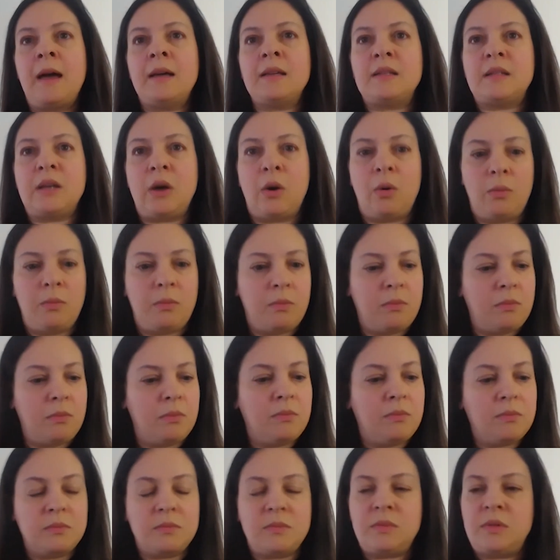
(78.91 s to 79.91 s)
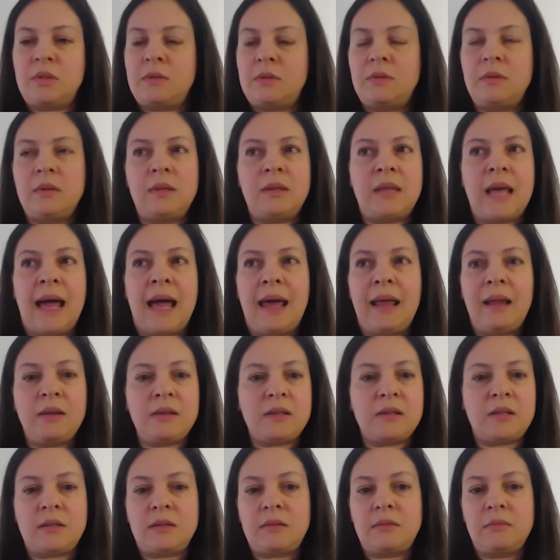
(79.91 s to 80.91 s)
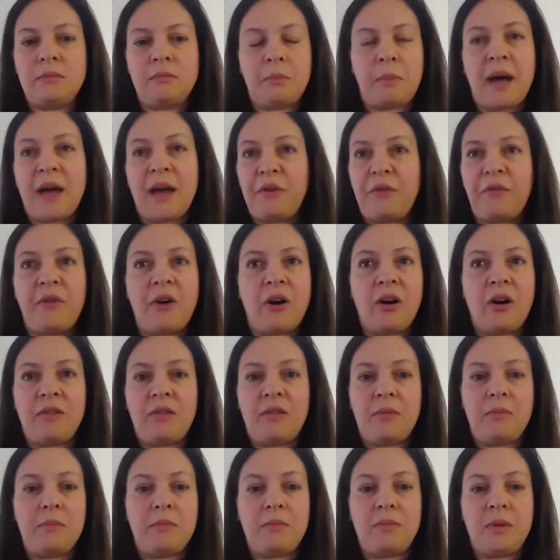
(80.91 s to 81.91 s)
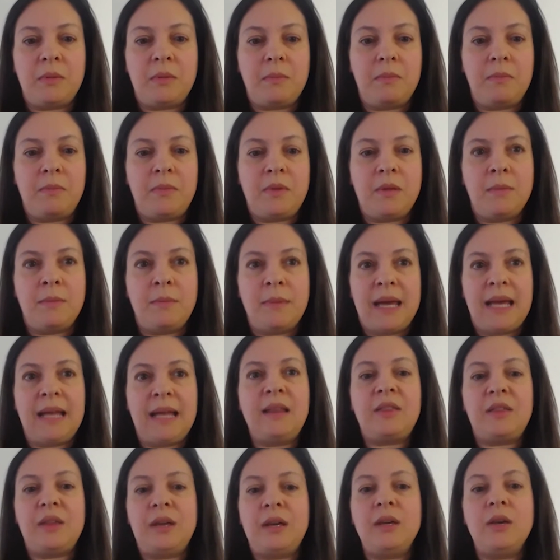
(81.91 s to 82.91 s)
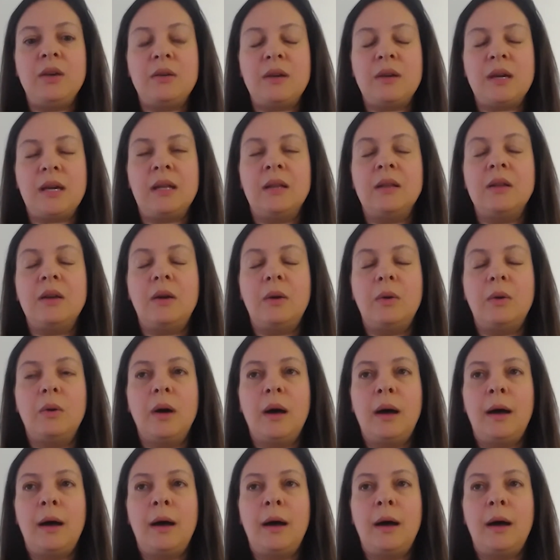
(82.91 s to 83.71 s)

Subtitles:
So that is by far the main thing you can do.